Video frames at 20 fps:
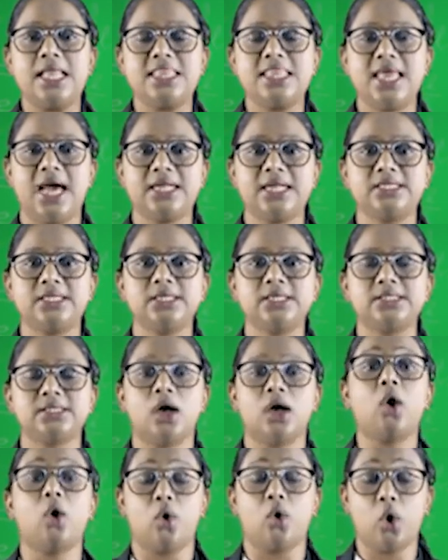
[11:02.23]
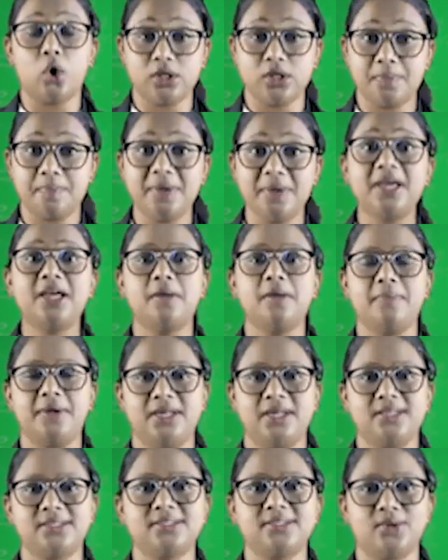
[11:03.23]
that is or the bigger
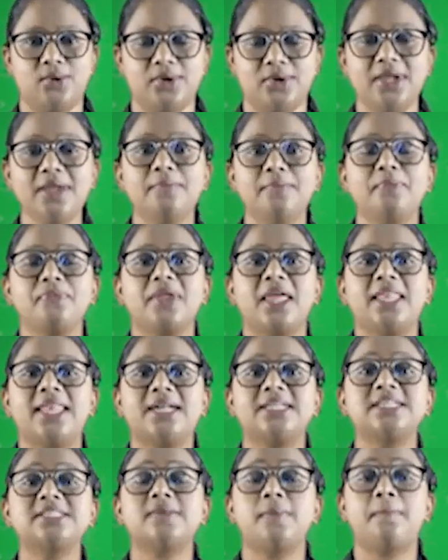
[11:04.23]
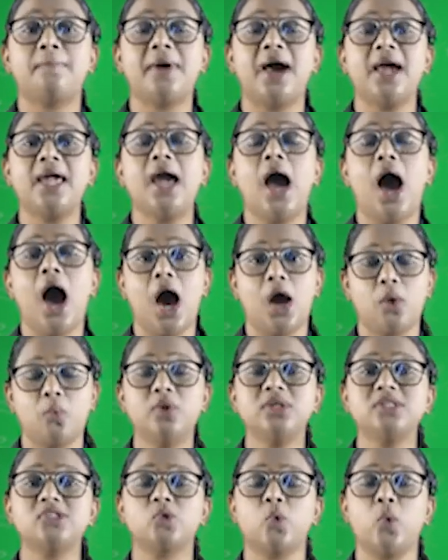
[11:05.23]
base, that is pi
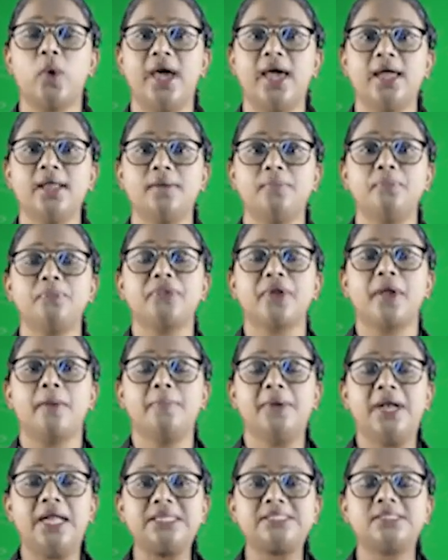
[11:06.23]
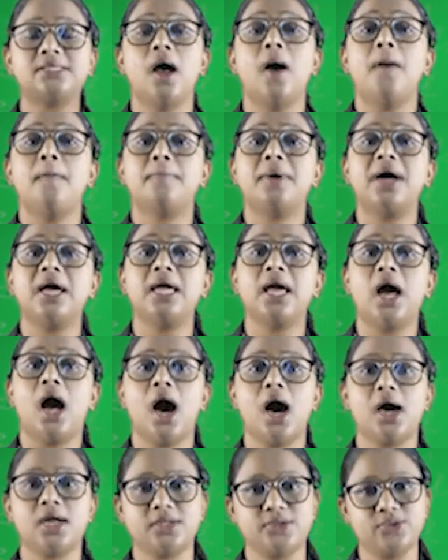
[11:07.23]
R1 square plus pi
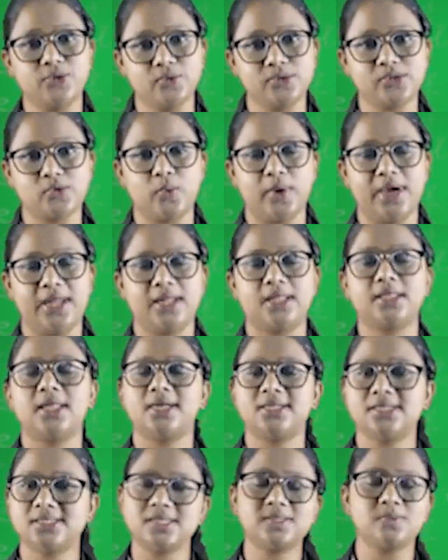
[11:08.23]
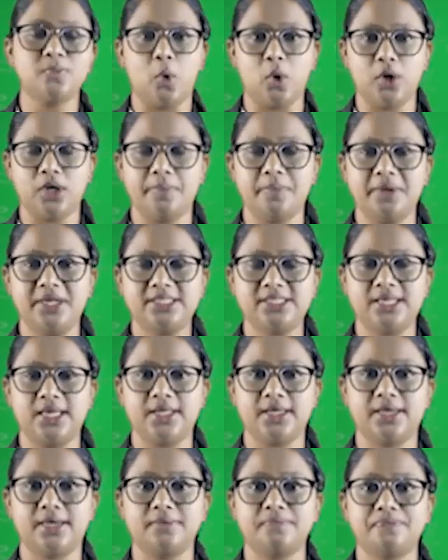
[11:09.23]
R2 square, that is a smaller base
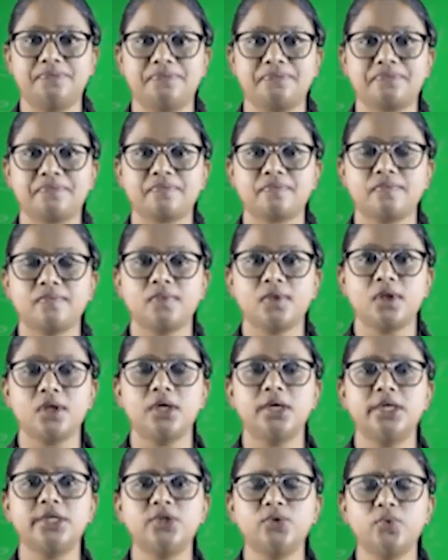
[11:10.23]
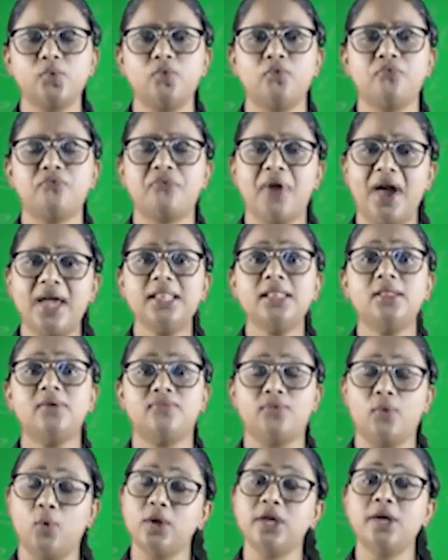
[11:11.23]
area. To find
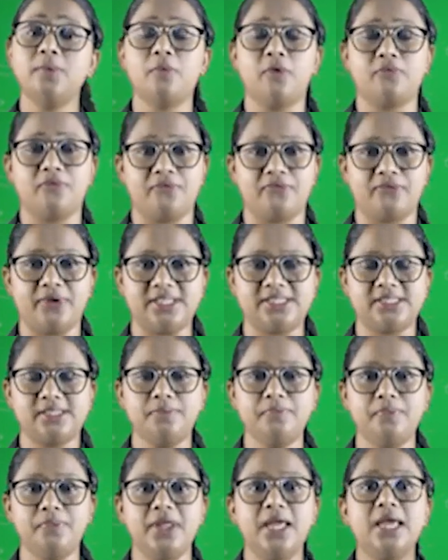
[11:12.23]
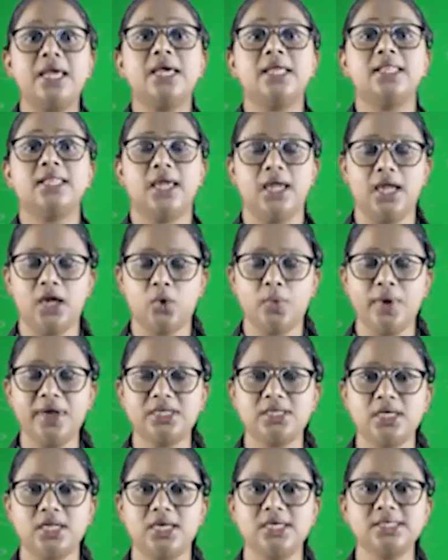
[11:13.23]
the volume of a frustum, the
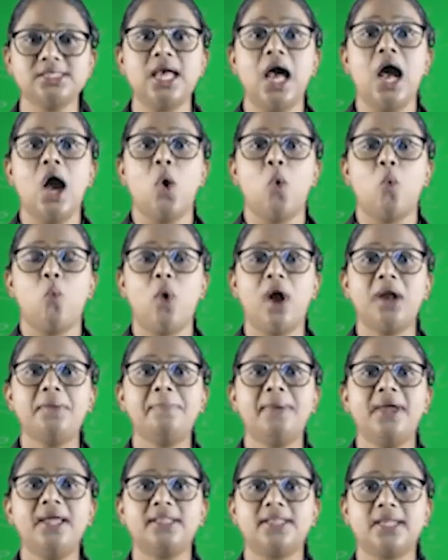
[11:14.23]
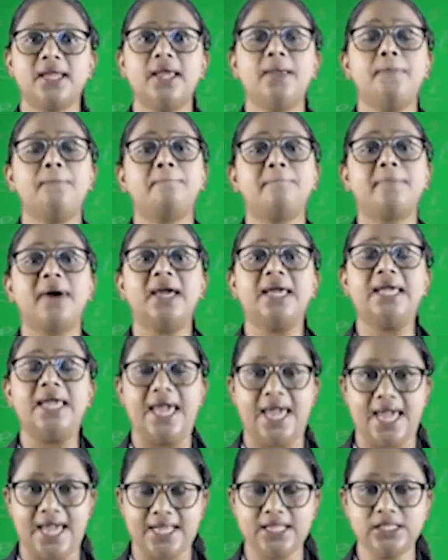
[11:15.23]
equation is 1 by 3
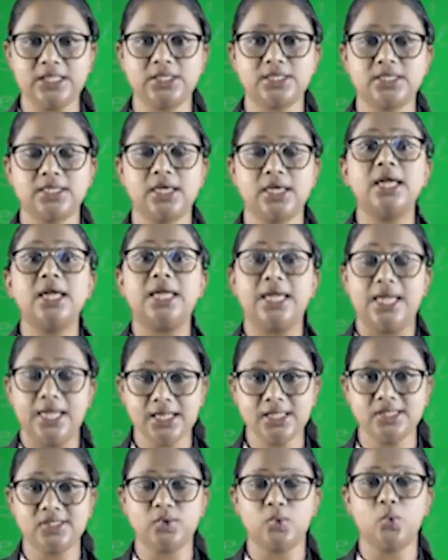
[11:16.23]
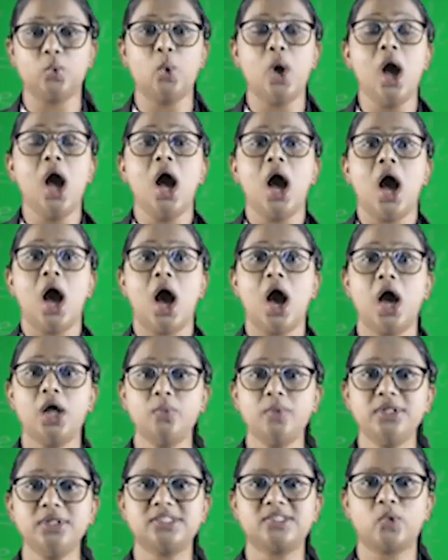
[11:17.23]
pi H into
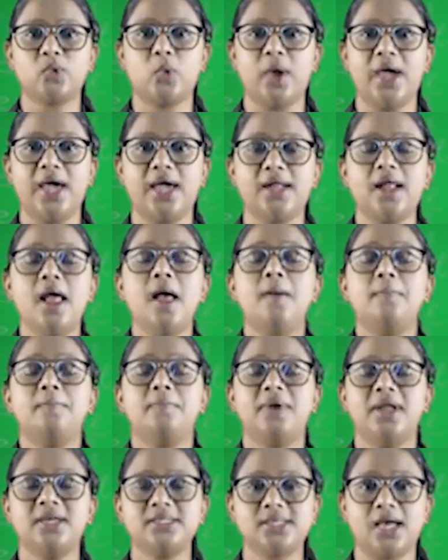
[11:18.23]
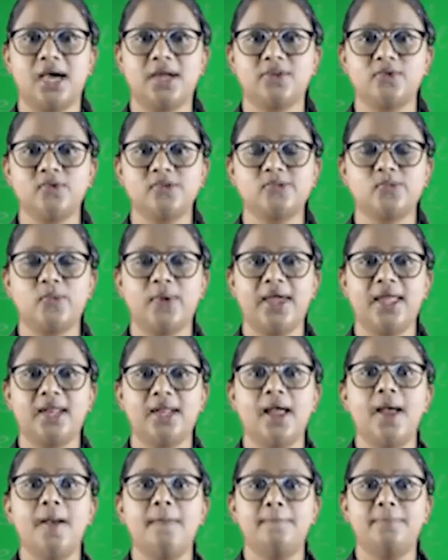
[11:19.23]
R1 square plus R2
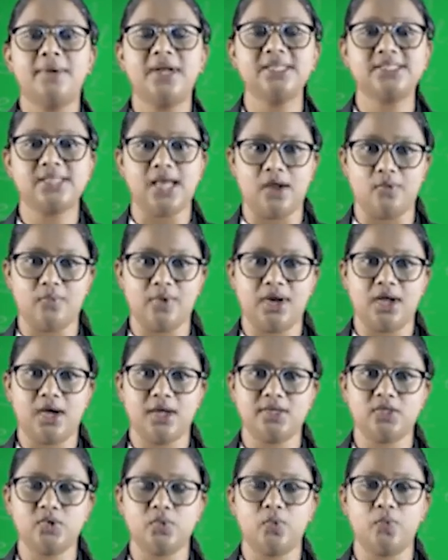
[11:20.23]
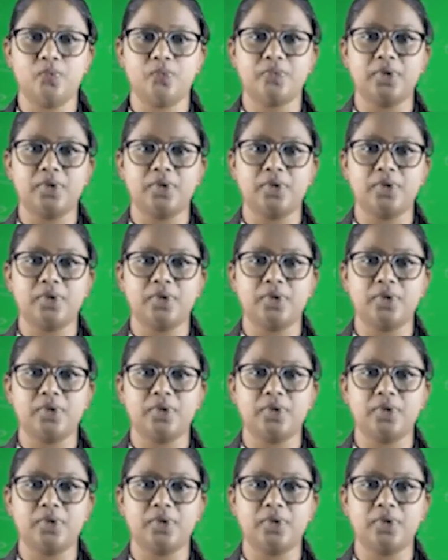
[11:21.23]
square plus R1 R2.